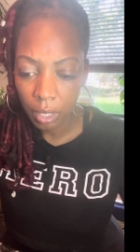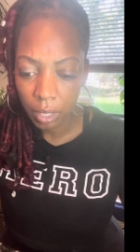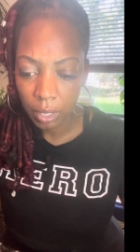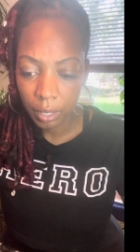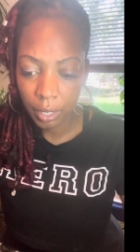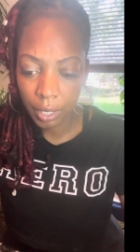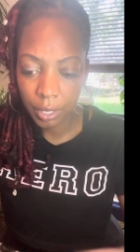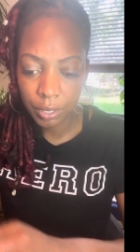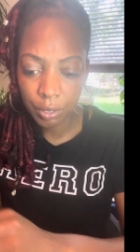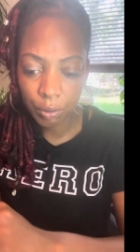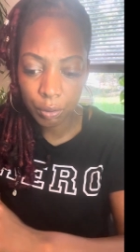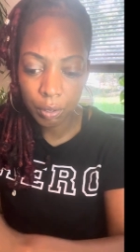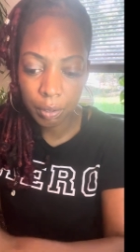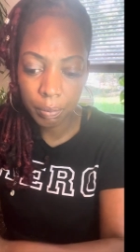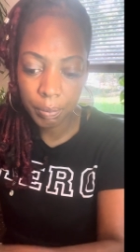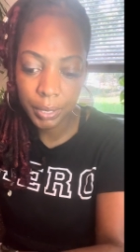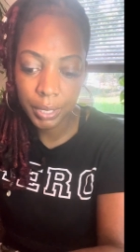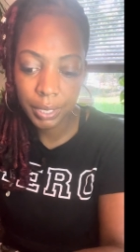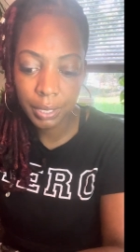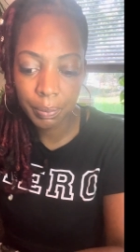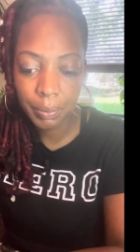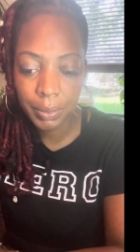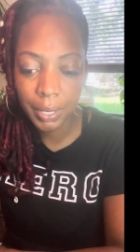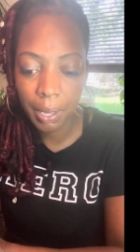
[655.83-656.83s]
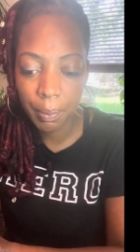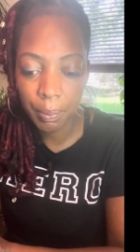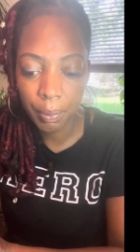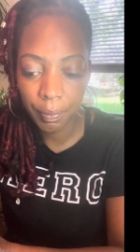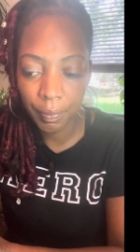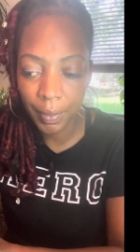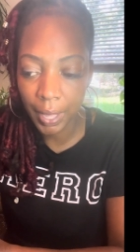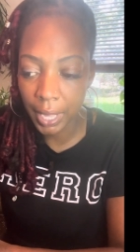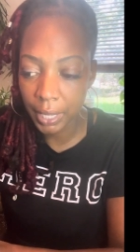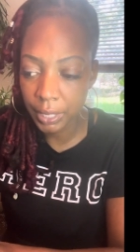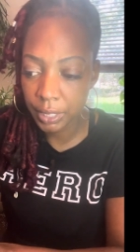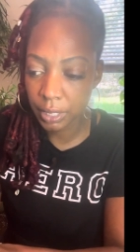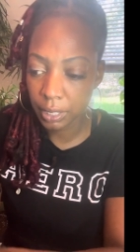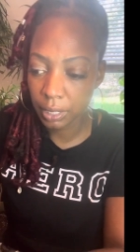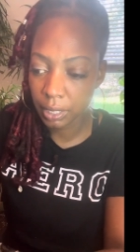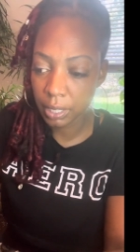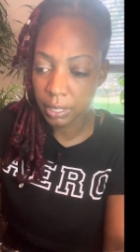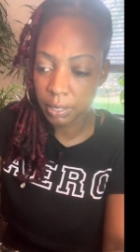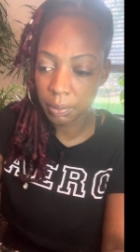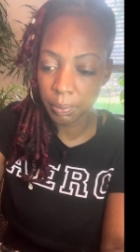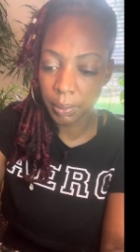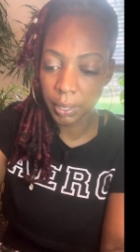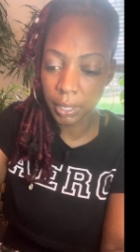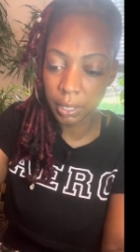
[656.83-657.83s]
there's going to be some type of action
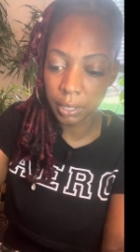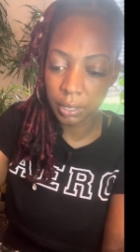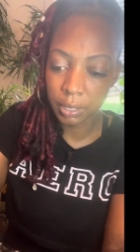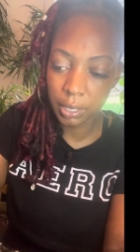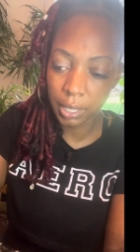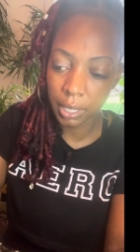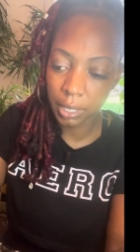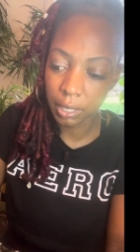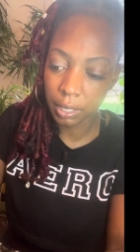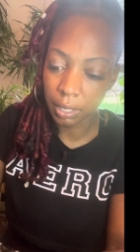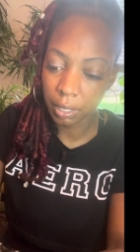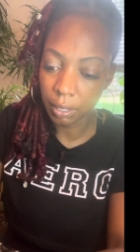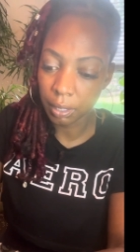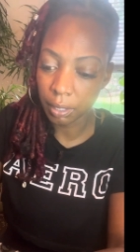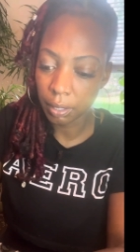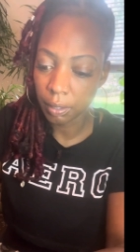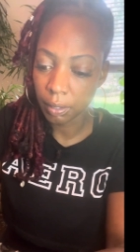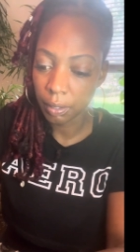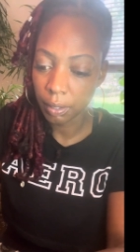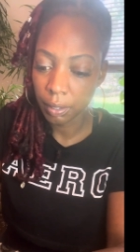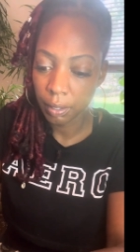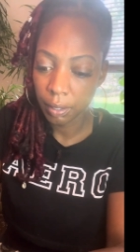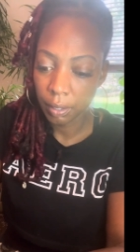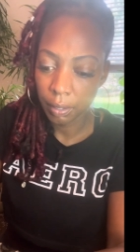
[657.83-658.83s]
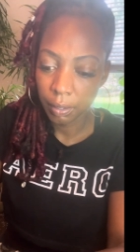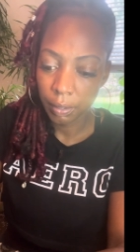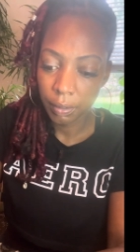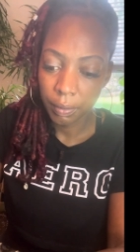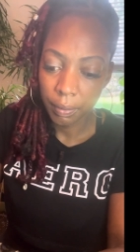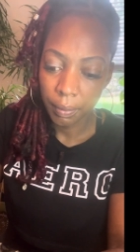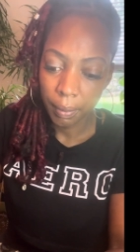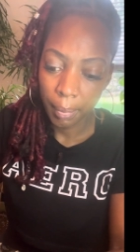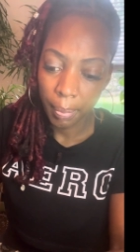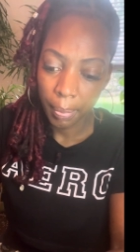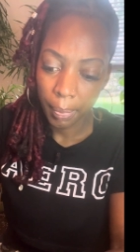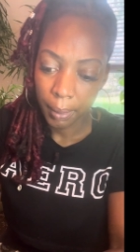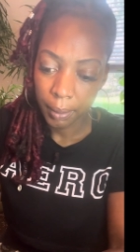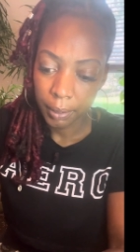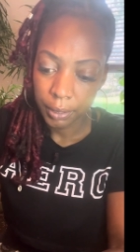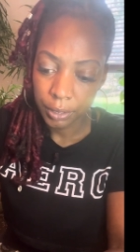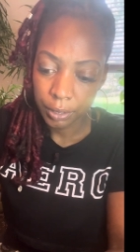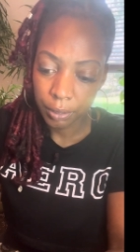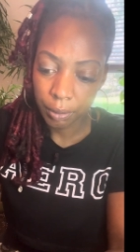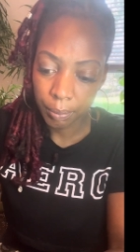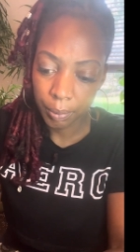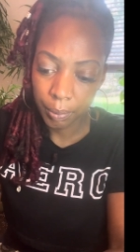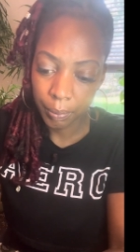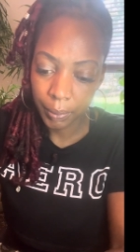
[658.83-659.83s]
that's being taken.
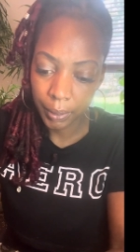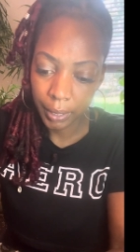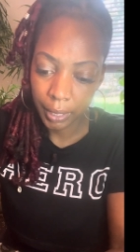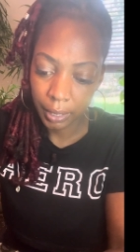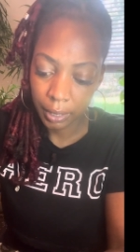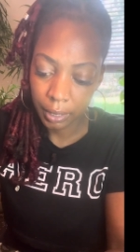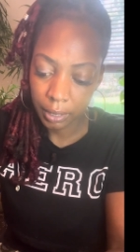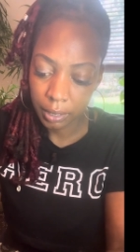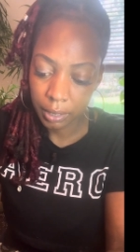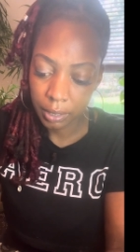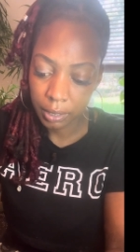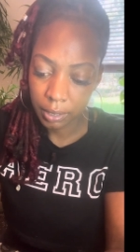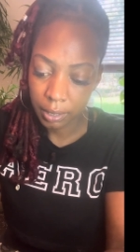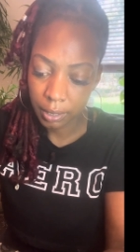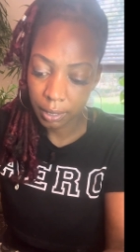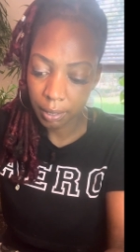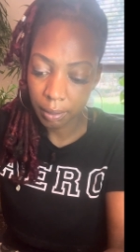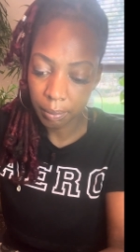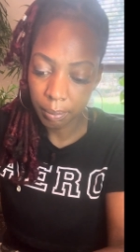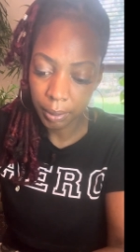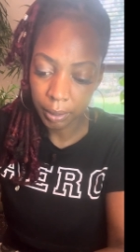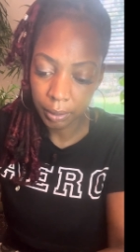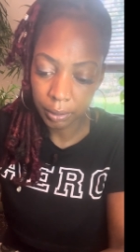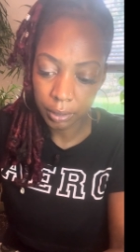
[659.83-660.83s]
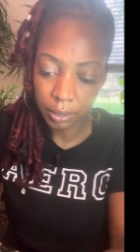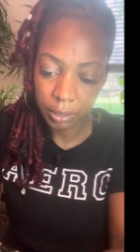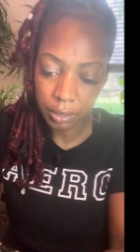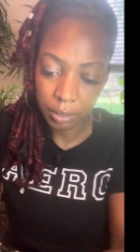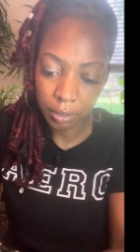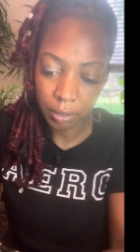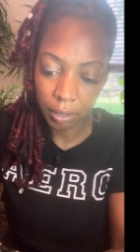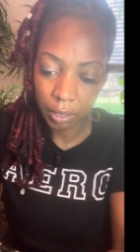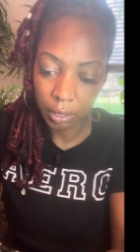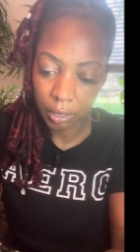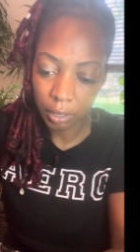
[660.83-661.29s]
Show me what I need to see about the Star